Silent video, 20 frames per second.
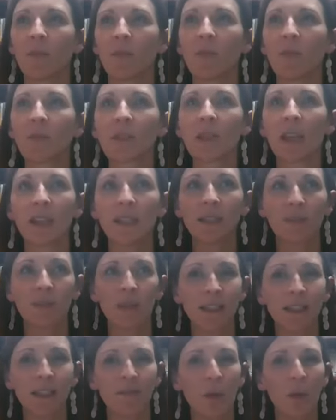Those kinds of
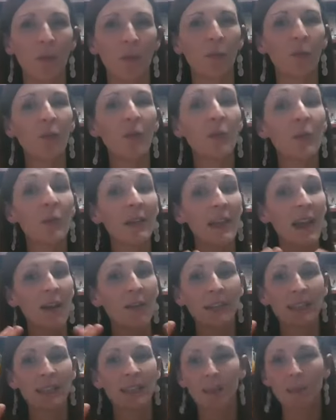things have been brewing, but now
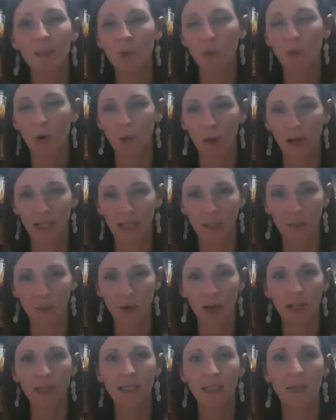it seems more
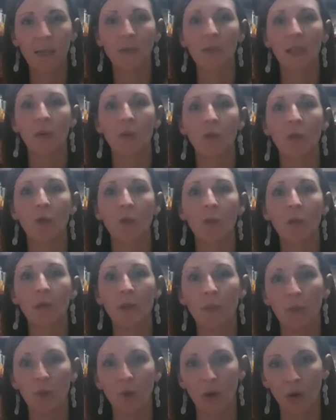widespread. It seems like more
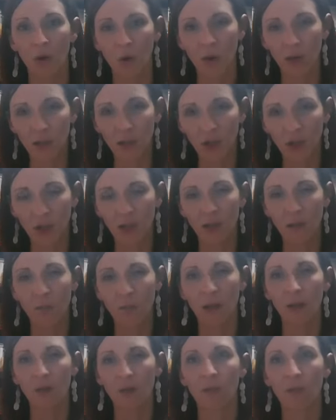people are questioning
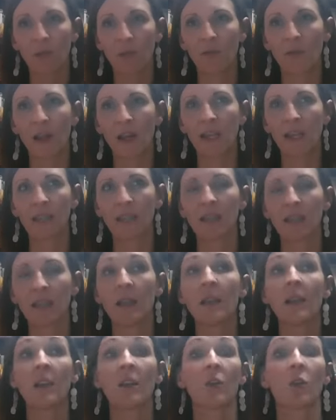medical advice,
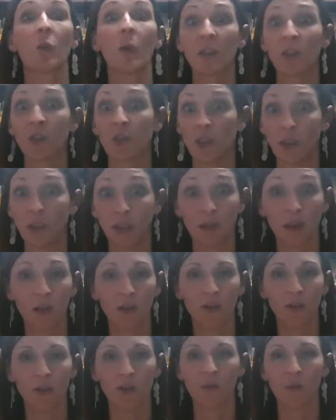questioning
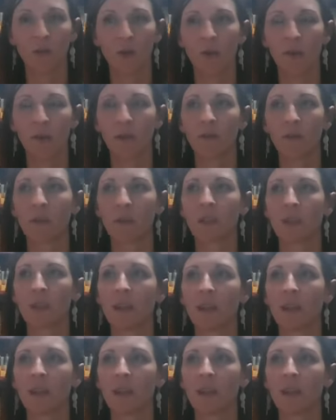doctors' motives.